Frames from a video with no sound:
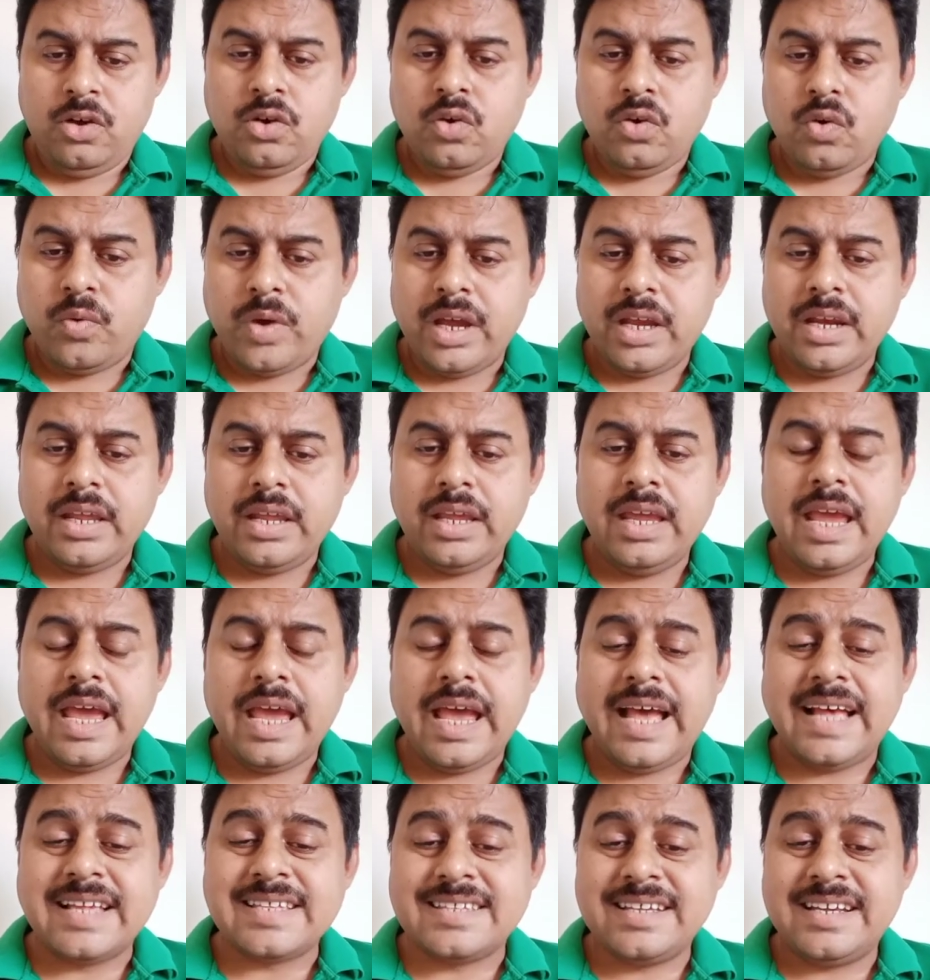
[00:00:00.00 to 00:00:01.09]
When he
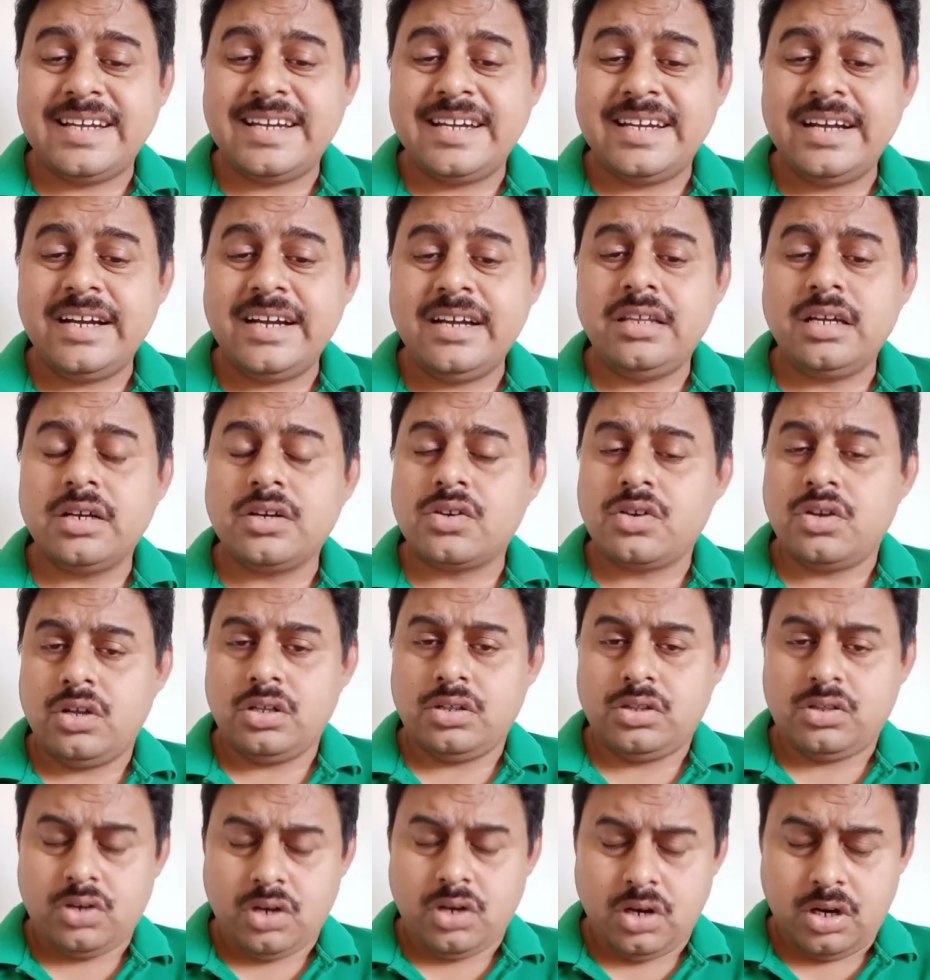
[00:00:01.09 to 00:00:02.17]
ascended the
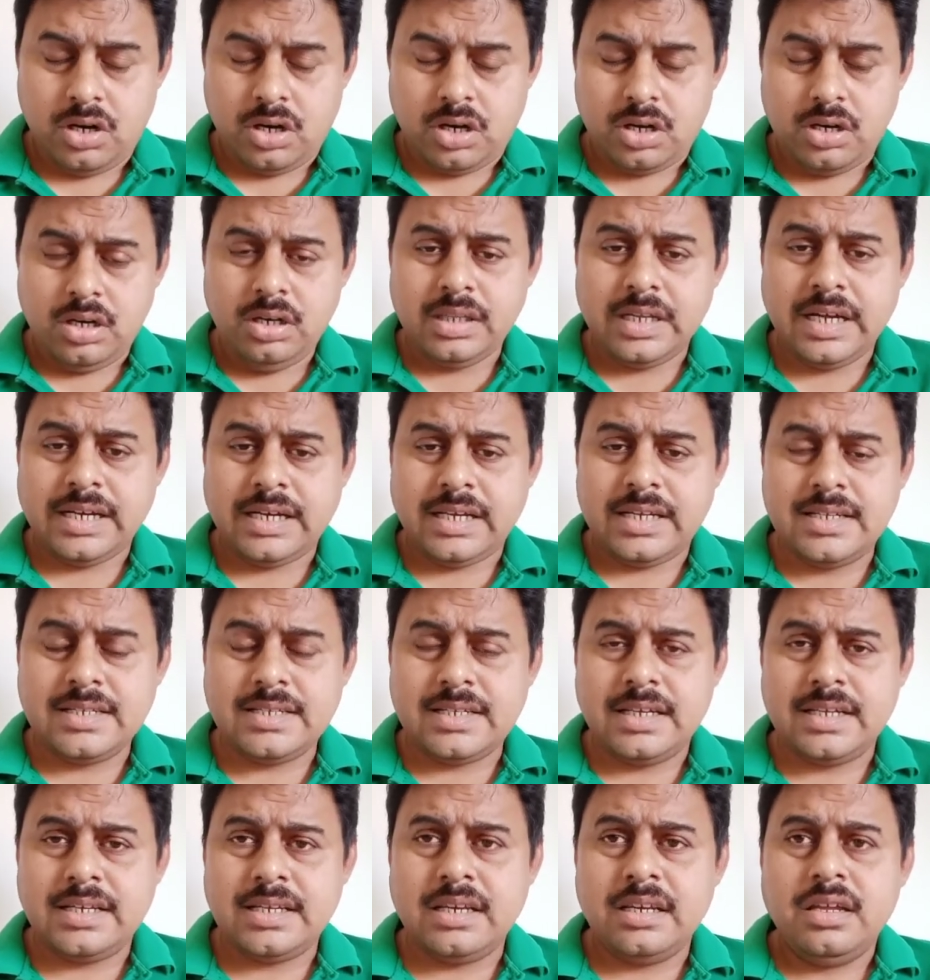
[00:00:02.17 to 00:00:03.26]
throne, that is
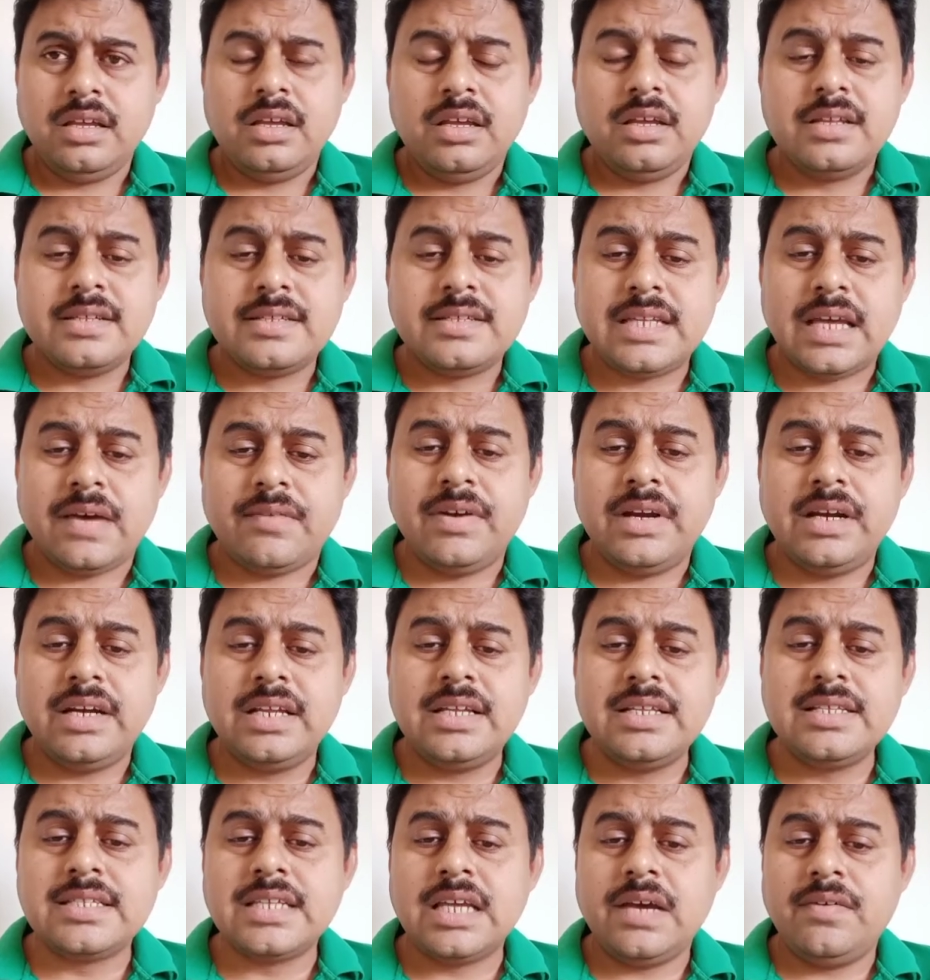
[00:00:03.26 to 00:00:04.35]
in
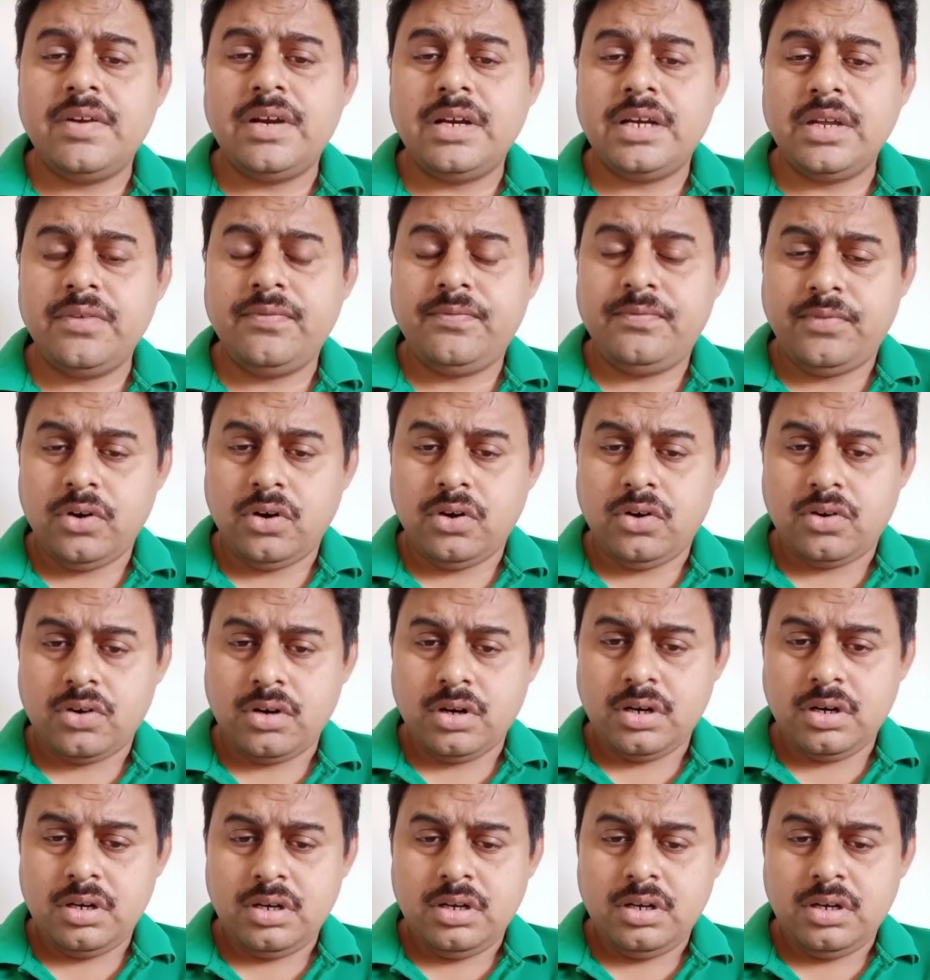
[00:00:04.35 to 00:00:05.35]
1774,